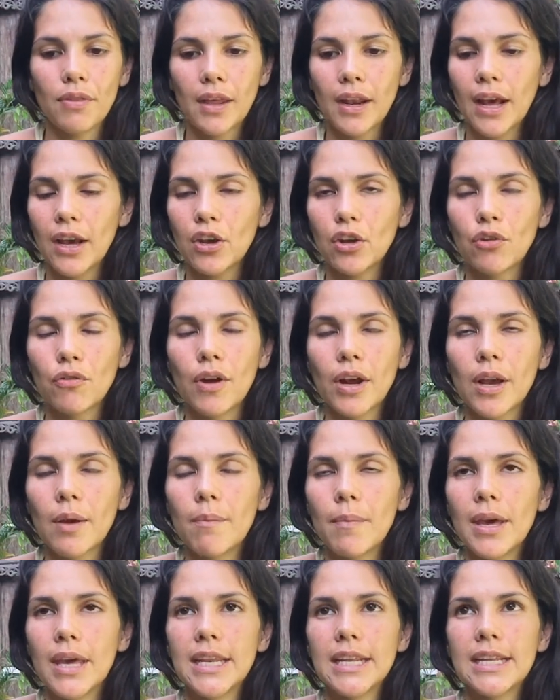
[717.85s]
that I could
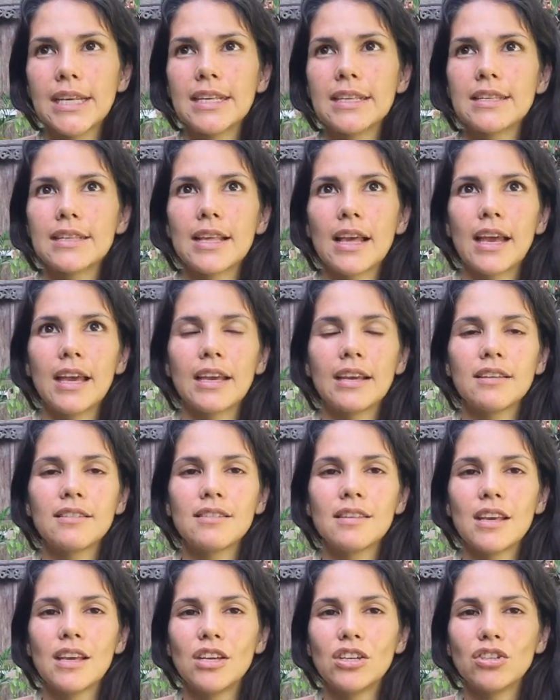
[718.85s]
recommend is like
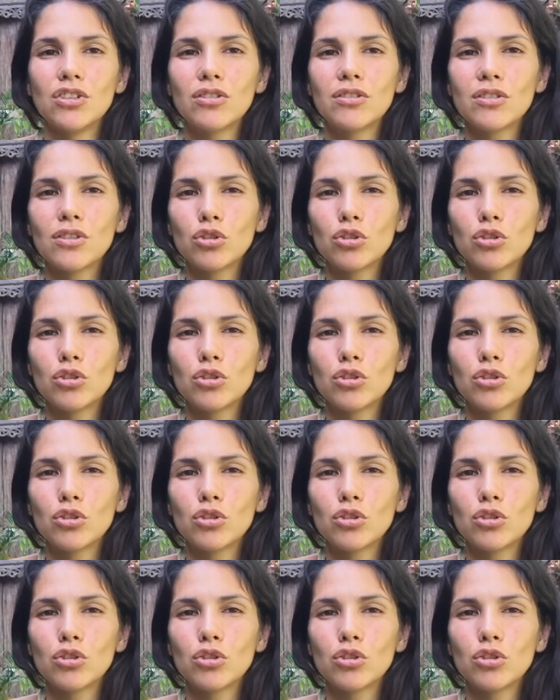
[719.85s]
St.